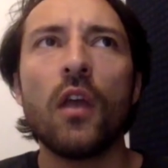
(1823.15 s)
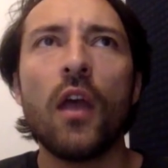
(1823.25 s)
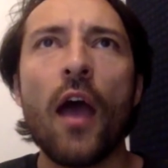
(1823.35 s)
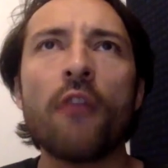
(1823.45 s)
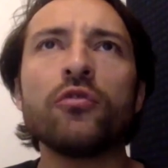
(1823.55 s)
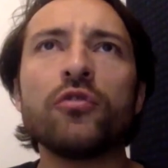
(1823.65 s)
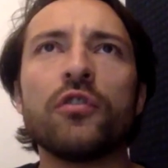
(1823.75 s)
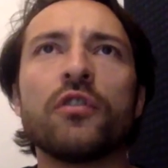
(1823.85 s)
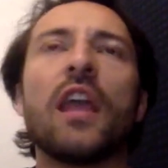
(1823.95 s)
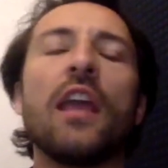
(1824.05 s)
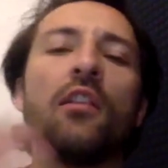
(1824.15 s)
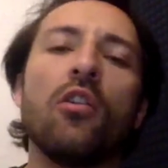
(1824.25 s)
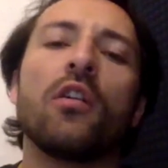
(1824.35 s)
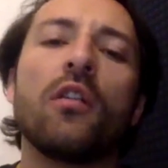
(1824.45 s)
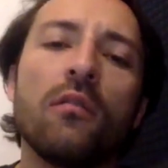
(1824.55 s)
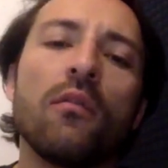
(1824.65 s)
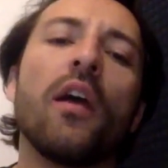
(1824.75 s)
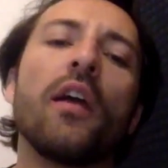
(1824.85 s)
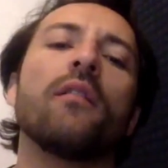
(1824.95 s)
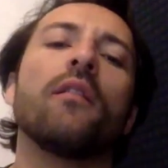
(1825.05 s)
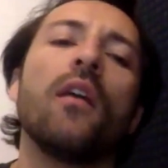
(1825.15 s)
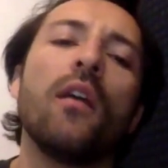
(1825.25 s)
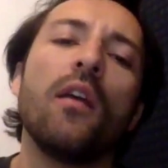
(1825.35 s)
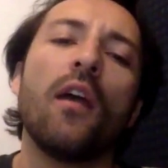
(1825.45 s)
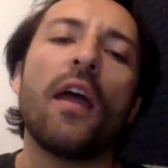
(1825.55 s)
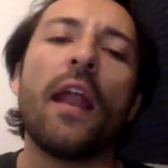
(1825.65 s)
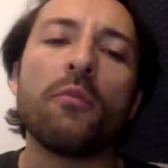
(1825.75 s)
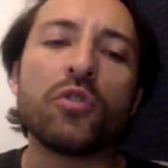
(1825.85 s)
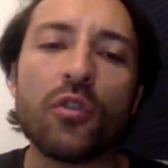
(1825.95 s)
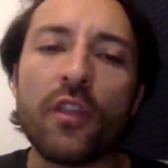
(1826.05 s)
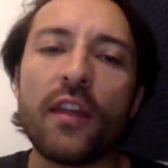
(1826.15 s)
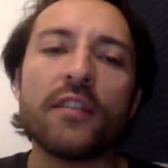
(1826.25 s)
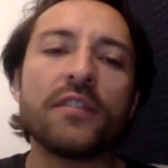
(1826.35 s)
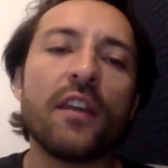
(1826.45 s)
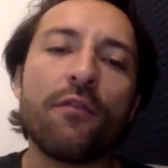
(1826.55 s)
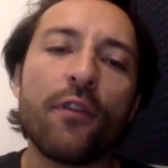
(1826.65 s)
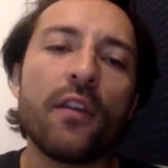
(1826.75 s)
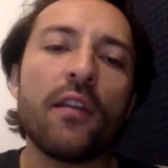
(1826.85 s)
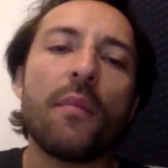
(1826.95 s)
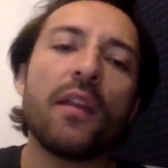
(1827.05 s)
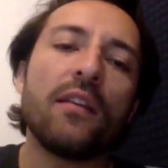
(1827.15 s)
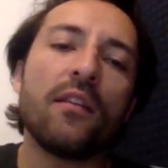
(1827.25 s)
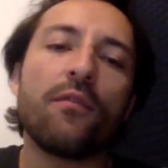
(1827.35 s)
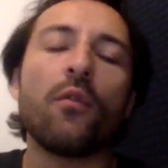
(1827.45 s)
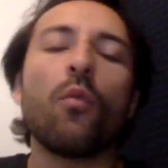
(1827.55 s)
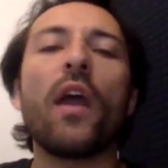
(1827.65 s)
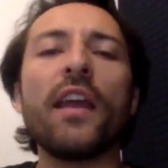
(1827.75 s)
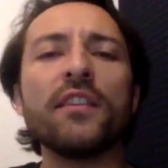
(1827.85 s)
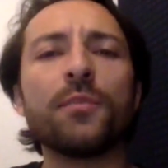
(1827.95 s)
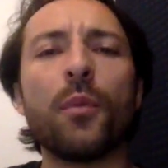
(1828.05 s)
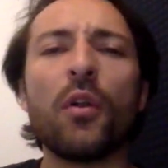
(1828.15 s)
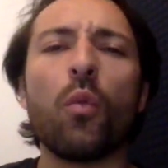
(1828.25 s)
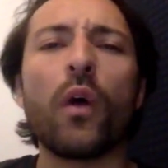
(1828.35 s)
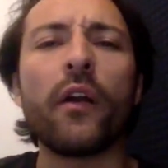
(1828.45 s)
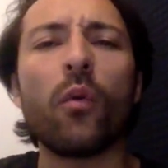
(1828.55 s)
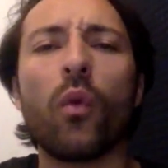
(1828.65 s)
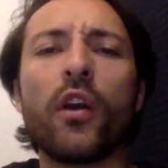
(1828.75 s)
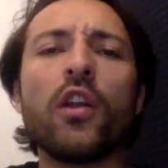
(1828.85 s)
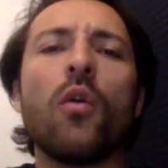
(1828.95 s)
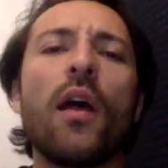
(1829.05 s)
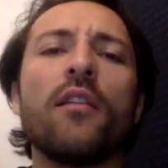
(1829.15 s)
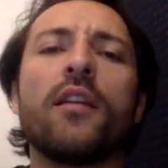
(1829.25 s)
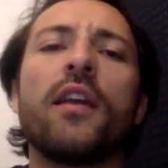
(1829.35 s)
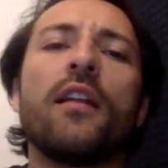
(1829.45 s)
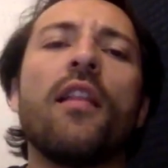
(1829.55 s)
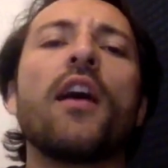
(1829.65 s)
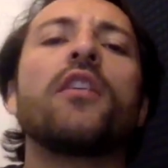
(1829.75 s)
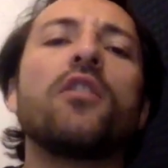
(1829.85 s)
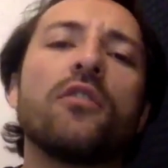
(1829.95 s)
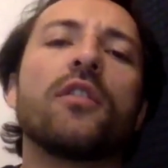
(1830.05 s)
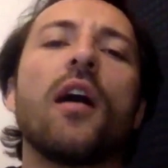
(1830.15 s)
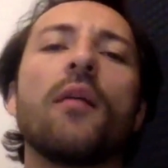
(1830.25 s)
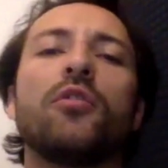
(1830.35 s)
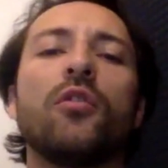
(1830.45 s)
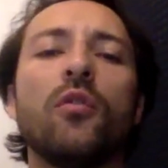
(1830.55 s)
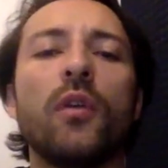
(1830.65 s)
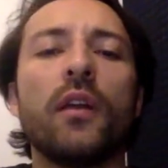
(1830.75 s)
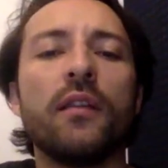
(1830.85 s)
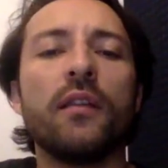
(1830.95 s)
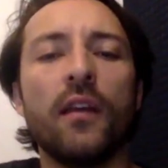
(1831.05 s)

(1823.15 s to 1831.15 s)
How's your day look like? And I'm sure that is different in many different ways, but where do you allocate a lot of your time to? And